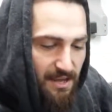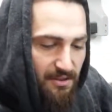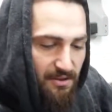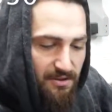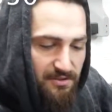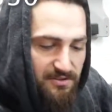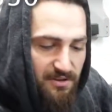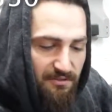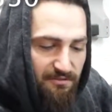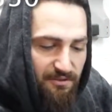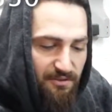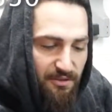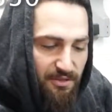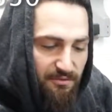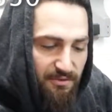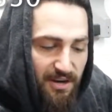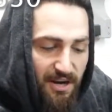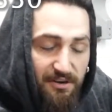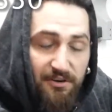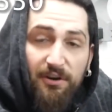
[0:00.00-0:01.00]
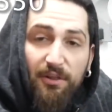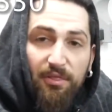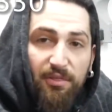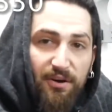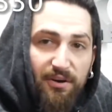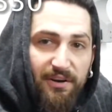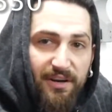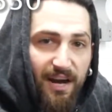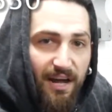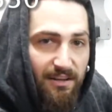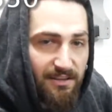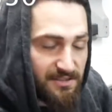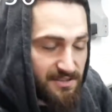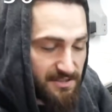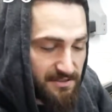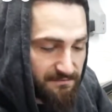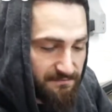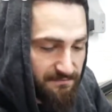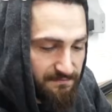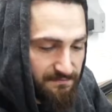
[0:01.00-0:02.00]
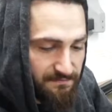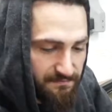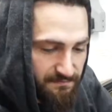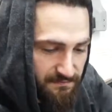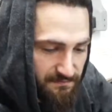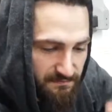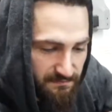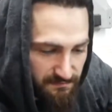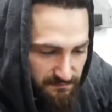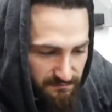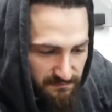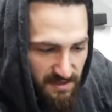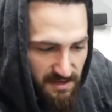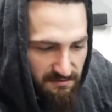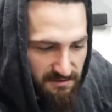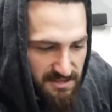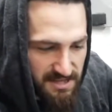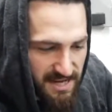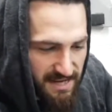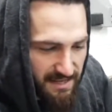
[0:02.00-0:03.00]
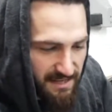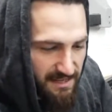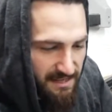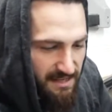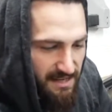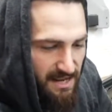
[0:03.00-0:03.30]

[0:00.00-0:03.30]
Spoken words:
Those go for $330, give or take.